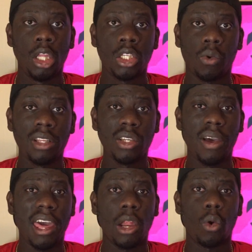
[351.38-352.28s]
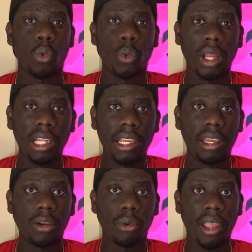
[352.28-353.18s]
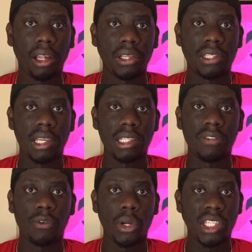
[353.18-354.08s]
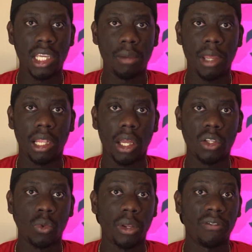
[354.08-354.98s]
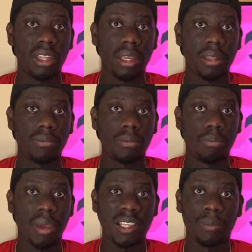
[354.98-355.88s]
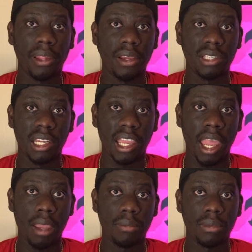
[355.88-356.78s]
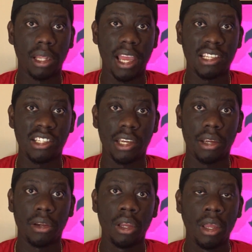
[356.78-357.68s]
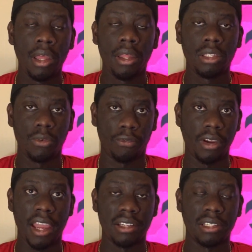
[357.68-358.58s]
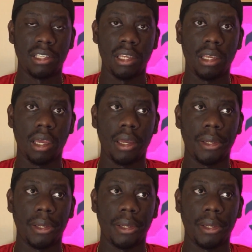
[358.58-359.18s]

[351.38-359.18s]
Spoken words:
Toronto had a really good regular season for a team that lost one of the best players in the game last year to free agency.